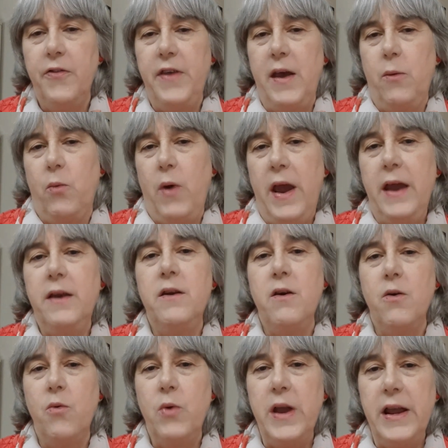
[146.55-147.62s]
that
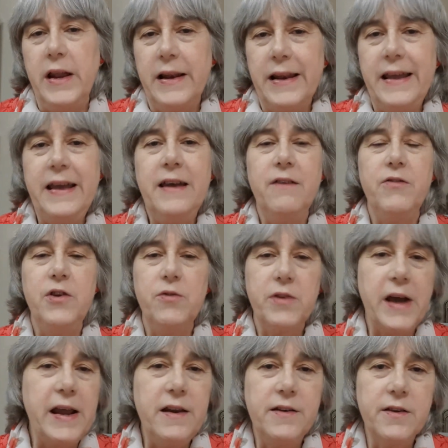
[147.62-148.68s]
when we live
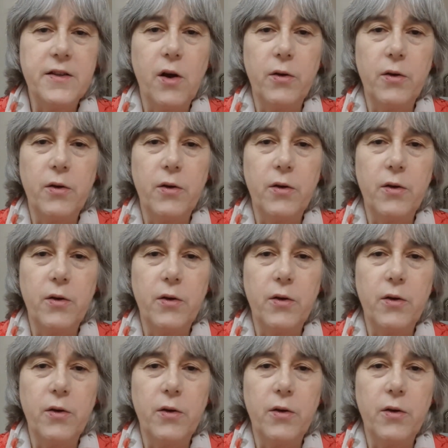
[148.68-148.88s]
united to